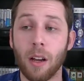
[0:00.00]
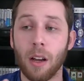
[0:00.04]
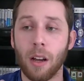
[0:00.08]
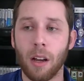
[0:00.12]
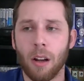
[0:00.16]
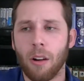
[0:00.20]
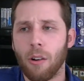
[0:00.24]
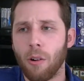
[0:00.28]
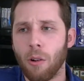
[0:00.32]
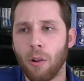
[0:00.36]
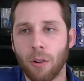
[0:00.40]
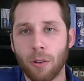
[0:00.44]

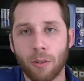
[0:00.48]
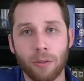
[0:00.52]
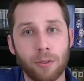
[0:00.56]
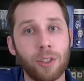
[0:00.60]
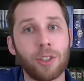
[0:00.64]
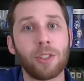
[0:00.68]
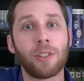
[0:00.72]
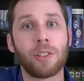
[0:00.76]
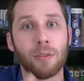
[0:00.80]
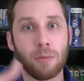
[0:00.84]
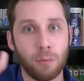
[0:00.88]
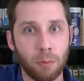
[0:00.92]
or
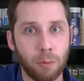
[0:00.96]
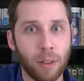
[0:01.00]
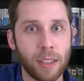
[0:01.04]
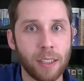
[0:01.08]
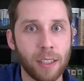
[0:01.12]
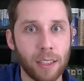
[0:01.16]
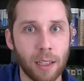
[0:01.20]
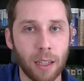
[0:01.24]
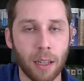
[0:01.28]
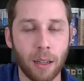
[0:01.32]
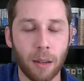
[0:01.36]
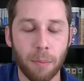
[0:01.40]
just
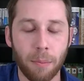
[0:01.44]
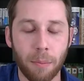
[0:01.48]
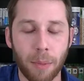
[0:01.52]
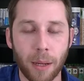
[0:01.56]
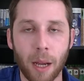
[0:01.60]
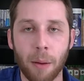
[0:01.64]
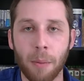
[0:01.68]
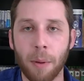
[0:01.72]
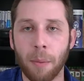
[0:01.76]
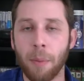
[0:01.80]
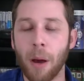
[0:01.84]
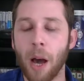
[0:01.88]
recently
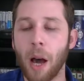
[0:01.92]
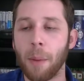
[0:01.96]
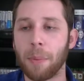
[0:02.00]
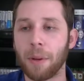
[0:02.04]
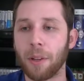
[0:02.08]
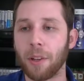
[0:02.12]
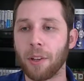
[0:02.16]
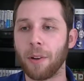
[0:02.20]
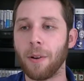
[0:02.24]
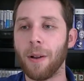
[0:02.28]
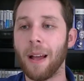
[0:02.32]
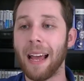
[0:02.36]
becoming
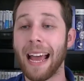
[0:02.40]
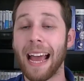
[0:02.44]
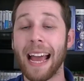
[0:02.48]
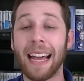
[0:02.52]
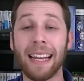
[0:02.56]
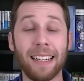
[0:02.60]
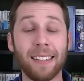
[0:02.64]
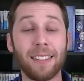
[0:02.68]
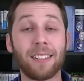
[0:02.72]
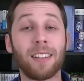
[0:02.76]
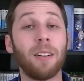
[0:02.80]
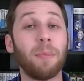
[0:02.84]
popular,
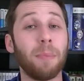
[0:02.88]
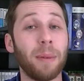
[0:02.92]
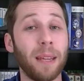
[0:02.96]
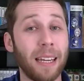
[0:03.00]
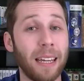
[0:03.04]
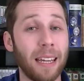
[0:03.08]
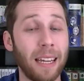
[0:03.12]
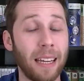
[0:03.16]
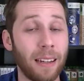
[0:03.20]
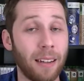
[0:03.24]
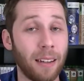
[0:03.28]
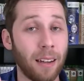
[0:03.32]
and he's going to
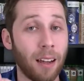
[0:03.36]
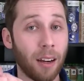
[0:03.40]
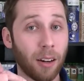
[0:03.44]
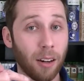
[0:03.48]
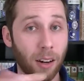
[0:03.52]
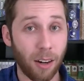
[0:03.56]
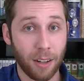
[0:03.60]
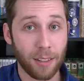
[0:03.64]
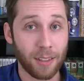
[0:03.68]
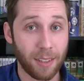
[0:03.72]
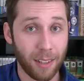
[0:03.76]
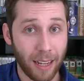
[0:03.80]
be in
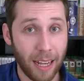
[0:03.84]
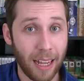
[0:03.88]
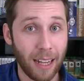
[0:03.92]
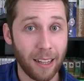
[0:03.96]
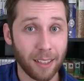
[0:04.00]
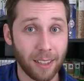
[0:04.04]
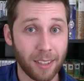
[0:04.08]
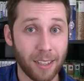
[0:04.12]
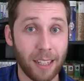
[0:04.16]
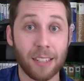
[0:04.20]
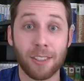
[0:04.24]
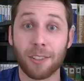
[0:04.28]
Guardians of the
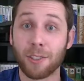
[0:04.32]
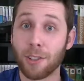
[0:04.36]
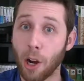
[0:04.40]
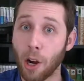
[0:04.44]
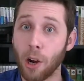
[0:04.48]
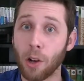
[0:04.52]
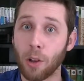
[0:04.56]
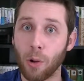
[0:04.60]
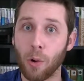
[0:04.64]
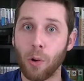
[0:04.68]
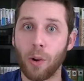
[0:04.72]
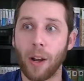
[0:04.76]
Galaxy as
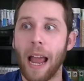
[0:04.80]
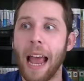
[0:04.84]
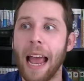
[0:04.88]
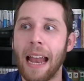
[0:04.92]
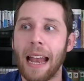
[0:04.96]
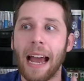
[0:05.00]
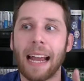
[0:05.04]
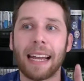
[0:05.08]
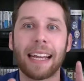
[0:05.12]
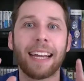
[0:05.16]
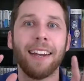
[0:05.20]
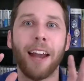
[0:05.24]
Star-Lord, and
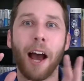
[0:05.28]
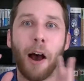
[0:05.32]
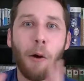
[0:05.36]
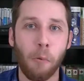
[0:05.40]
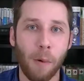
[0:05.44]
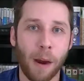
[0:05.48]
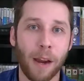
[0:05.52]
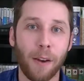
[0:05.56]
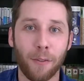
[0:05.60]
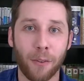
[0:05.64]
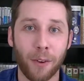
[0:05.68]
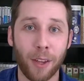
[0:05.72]
I cannot
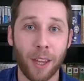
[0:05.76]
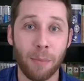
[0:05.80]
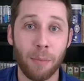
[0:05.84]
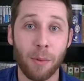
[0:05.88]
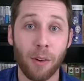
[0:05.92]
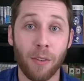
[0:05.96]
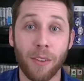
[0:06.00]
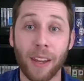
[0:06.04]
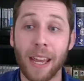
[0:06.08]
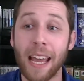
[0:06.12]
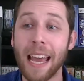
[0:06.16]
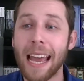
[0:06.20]
wait for that
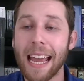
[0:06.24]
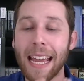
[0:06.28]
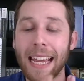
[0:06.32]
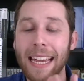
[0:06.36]
movie.